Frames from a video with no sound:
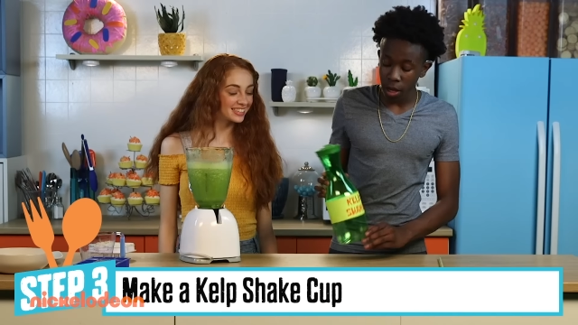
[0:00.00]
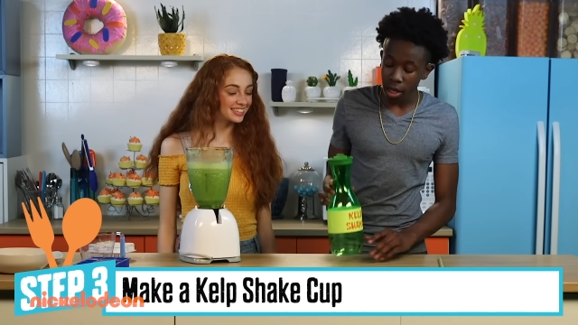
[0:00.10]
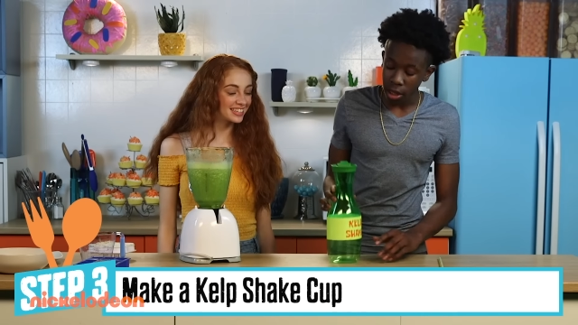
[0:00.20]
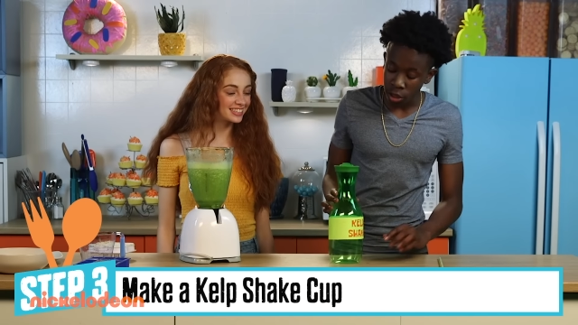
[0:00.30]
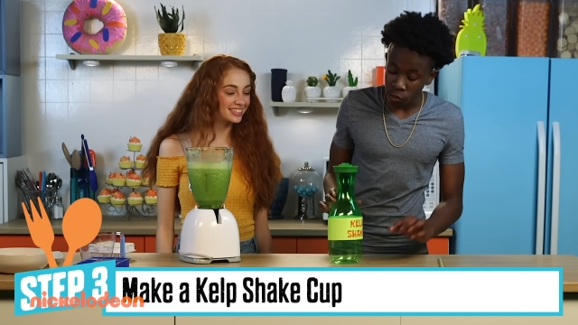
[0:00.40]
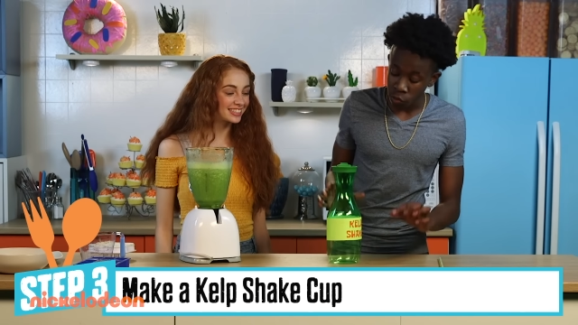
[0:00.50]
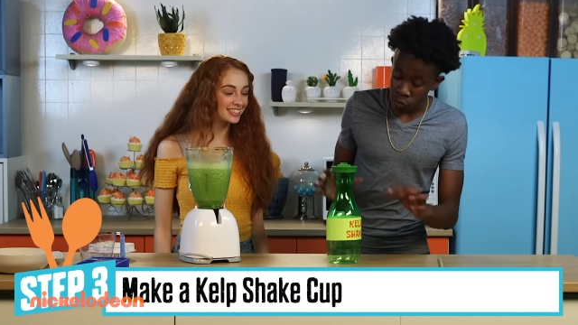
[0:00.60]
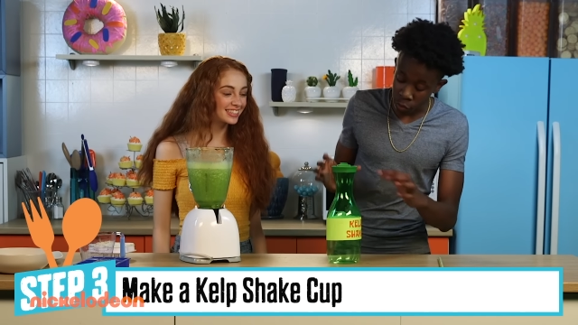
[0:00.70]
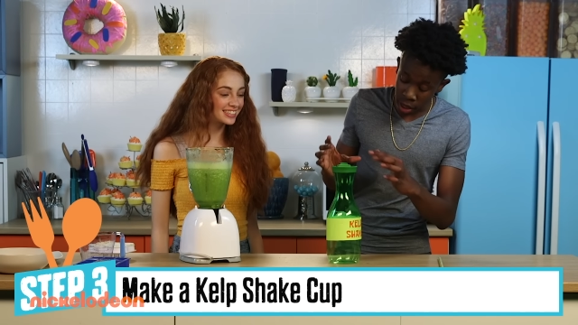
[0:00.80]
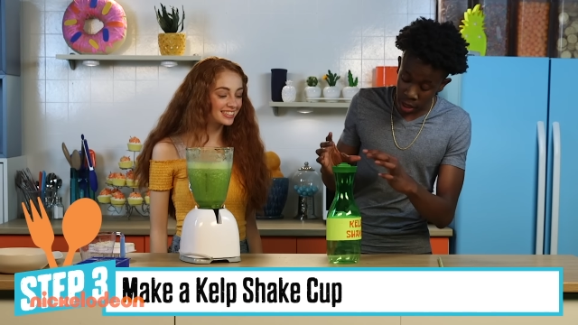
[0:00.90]
Speaker 1: We got this
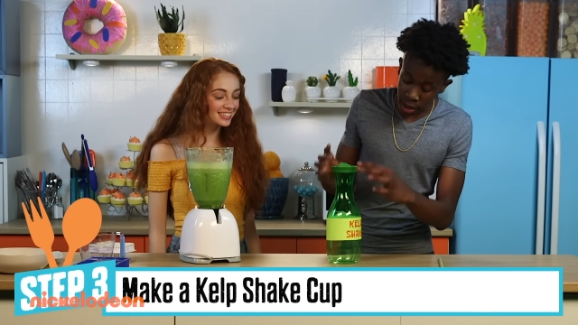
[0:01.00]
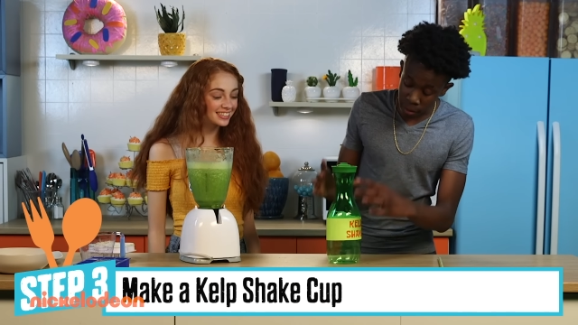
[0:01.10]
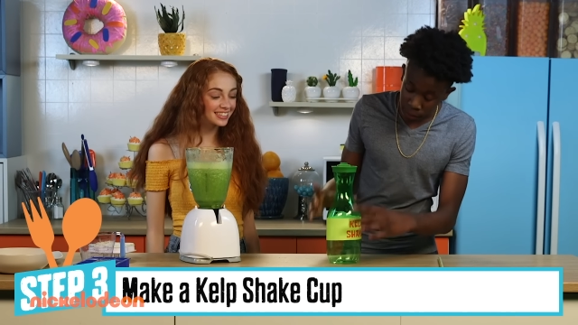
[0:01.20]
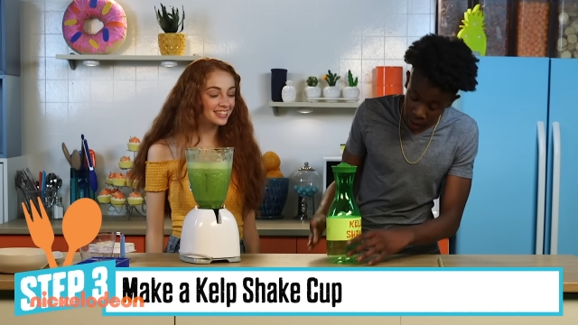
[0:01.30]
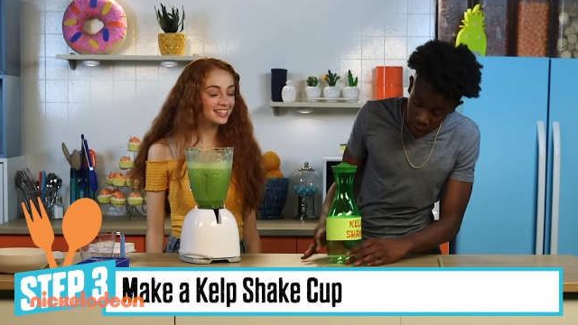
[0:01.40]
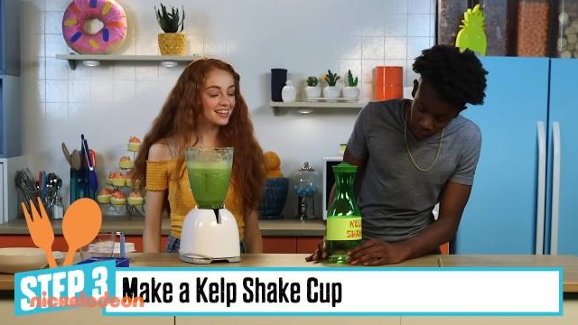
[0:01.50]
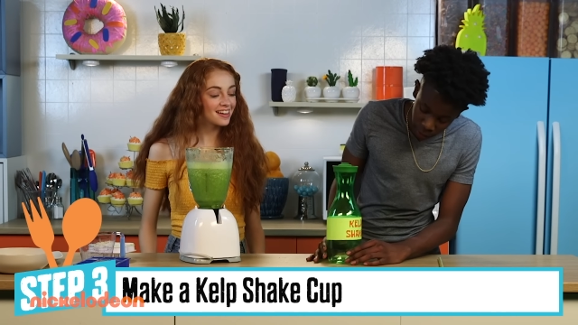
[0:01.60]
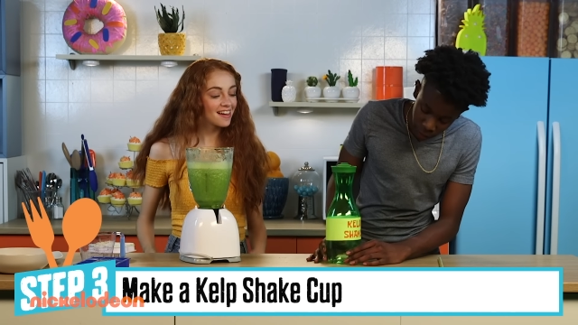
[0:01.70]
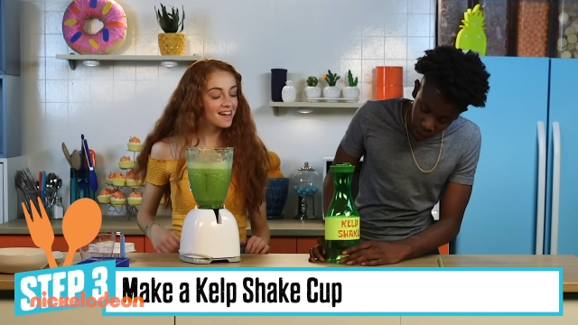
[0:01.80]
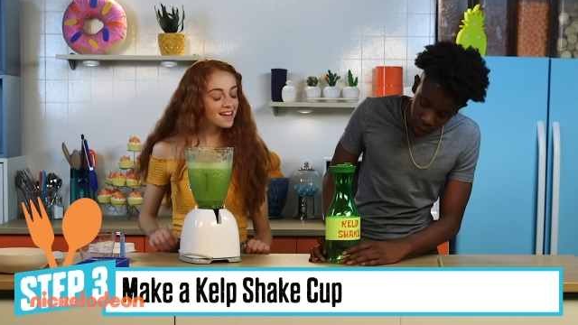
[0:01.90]
really big
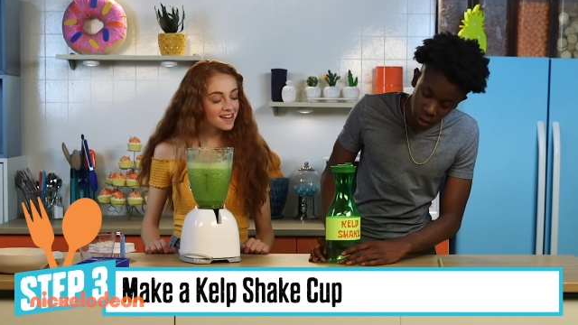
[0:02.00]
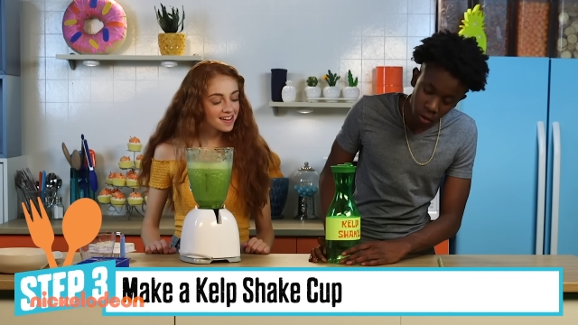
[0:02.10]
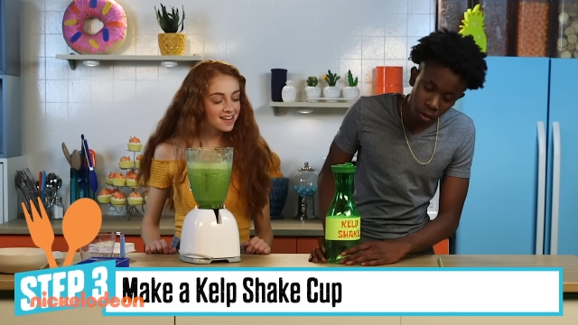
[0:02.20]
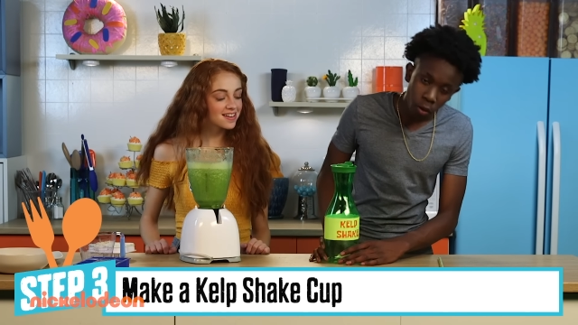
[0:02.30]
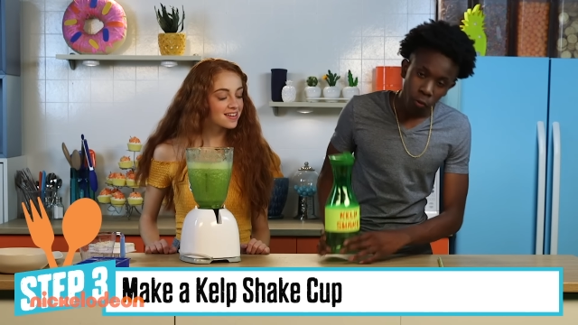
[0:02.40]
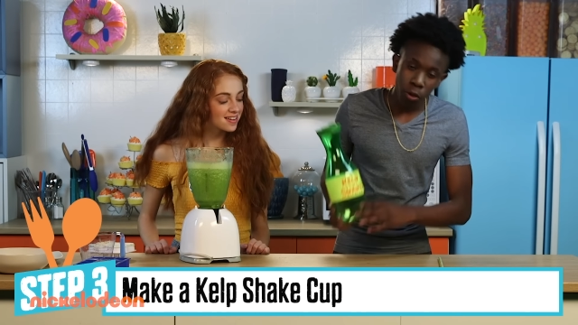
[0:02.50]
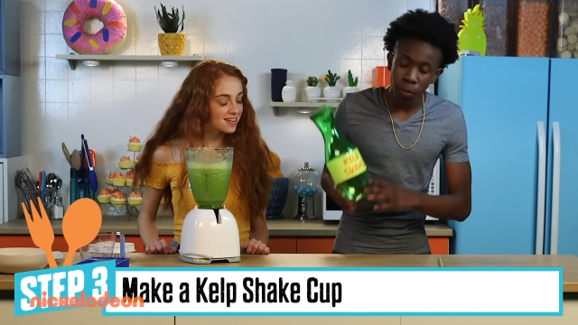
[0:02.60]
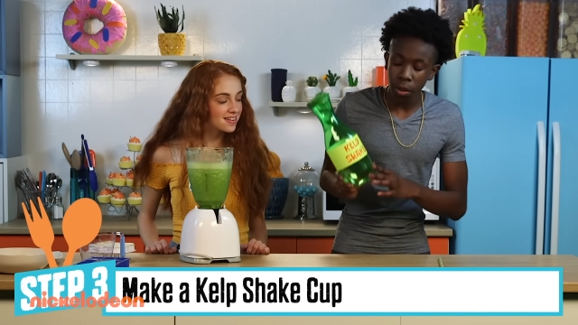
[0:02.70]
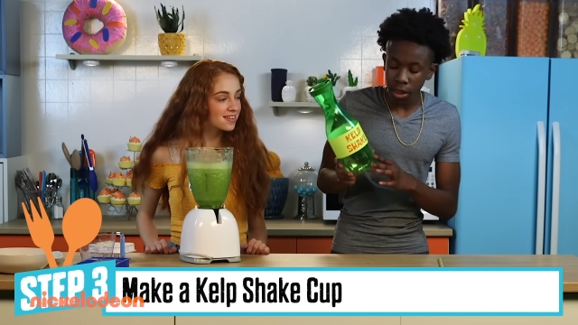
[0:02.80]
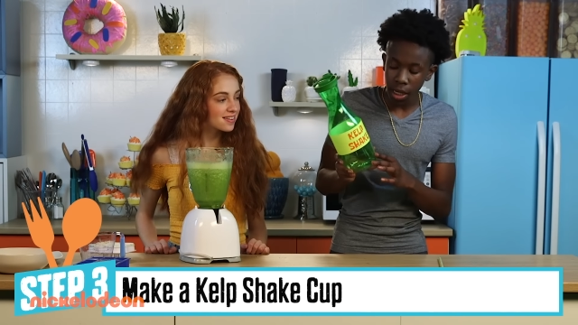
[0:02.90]
green bottle. We
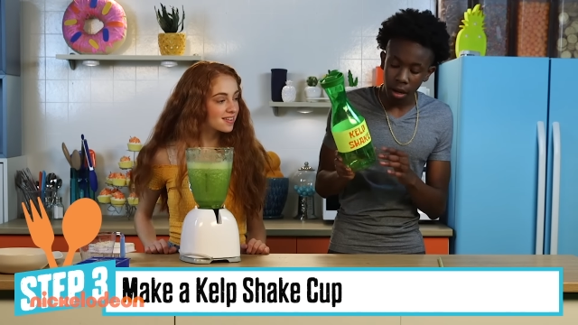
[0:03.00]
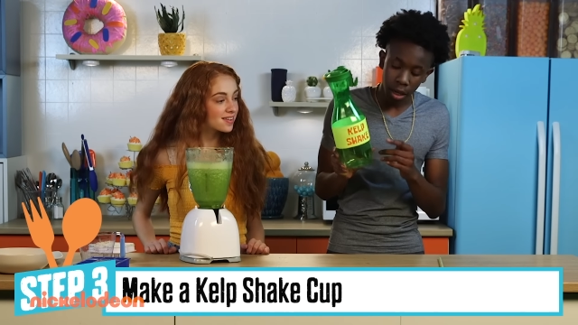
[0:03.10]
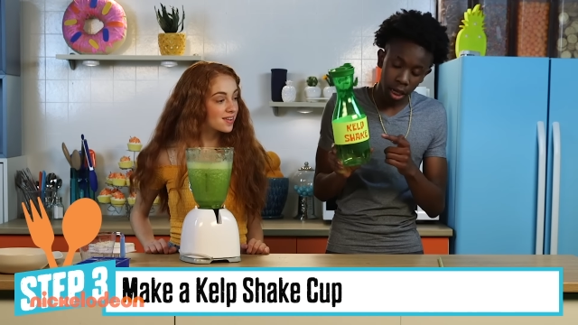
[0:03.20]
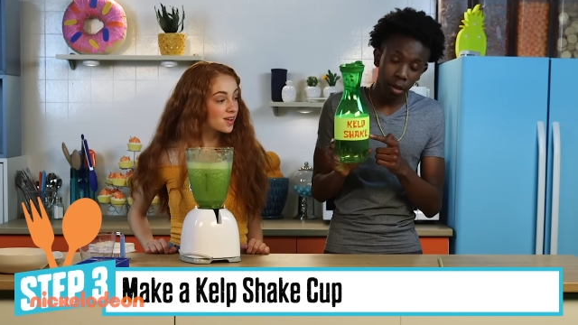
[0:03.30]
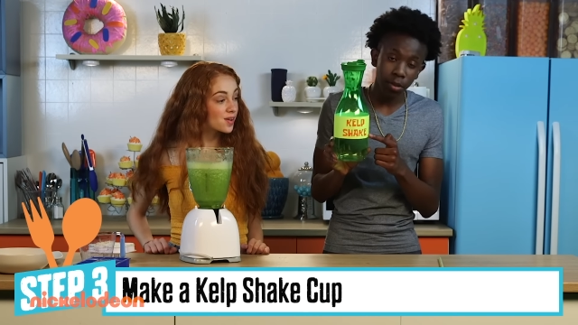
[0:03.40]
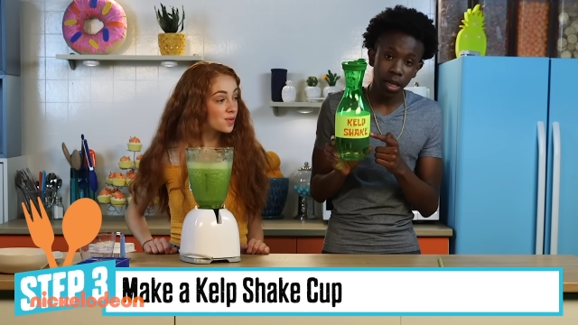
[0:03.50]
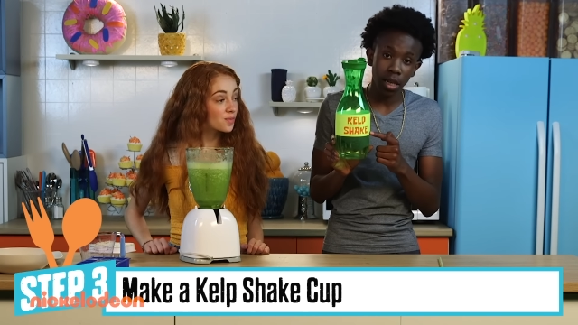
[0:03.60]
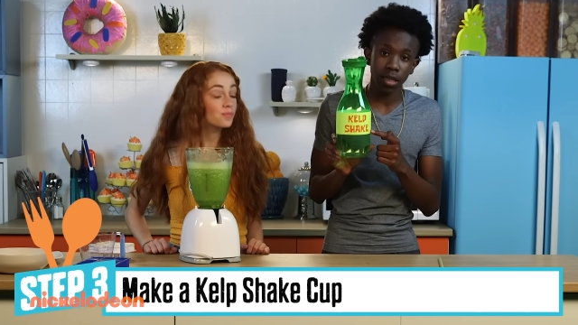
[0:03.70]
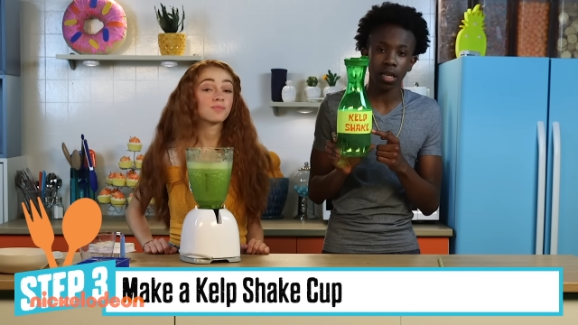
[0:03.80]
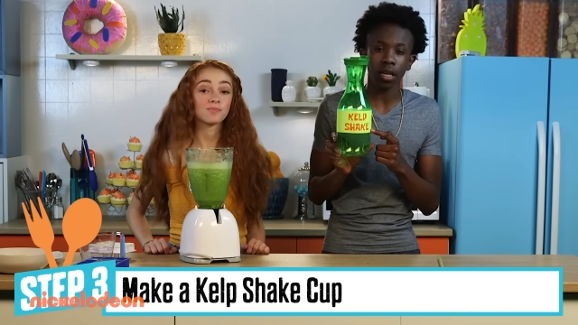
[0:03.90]
printed out a kelp shake
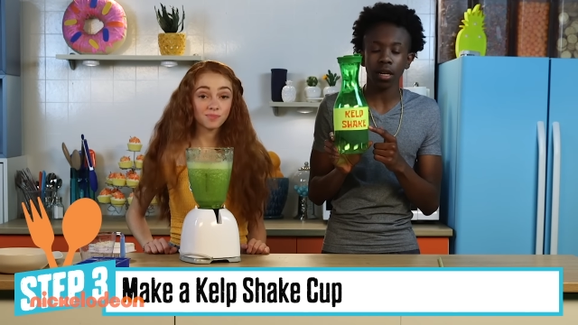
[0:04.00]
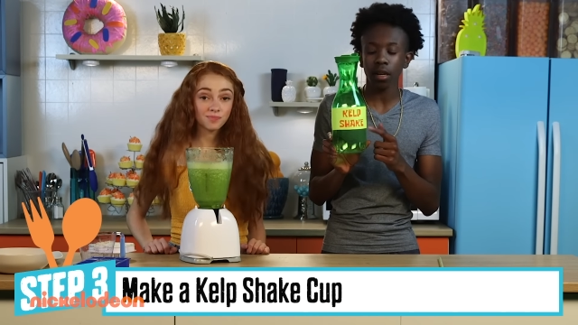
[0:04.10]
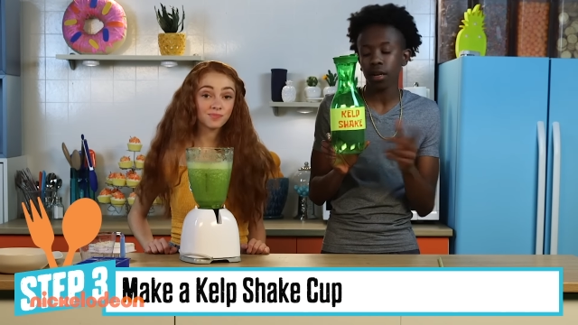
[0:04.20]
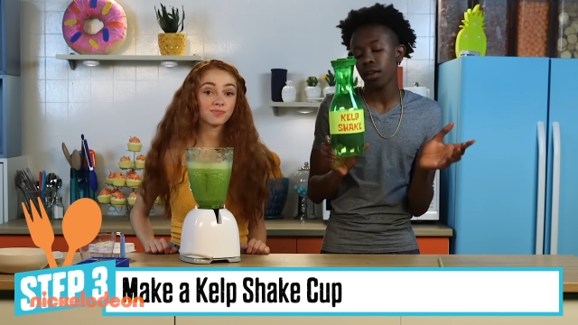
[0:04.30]
sticker,